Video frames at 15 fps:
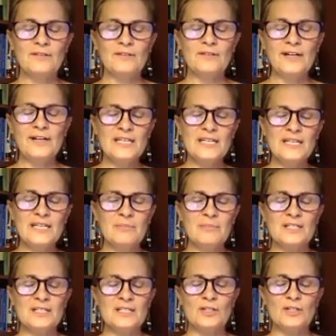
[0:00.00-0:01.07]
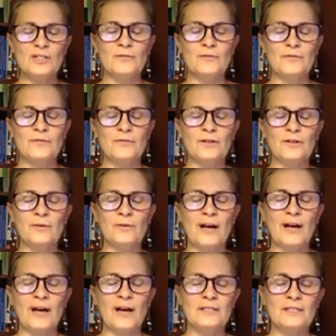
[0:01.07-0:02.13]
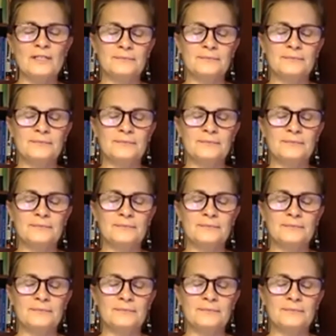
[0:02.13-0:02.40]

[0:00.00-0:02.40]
Finding a position where you feel grounded.